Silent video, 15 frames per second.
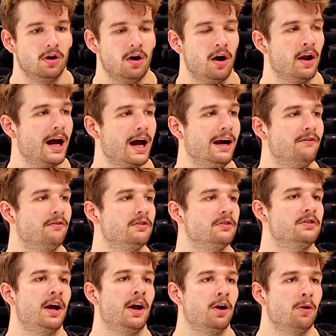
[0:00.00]
and I have a
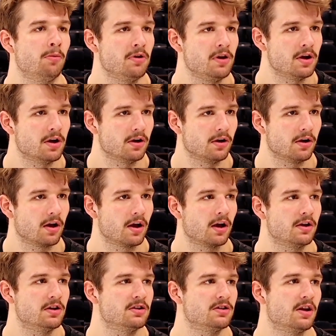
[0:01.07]
terrible year and I
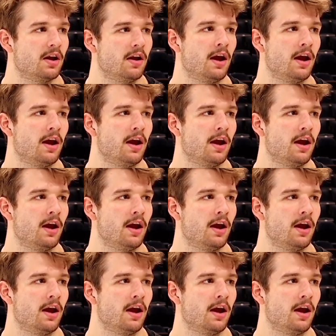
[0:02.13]
just get,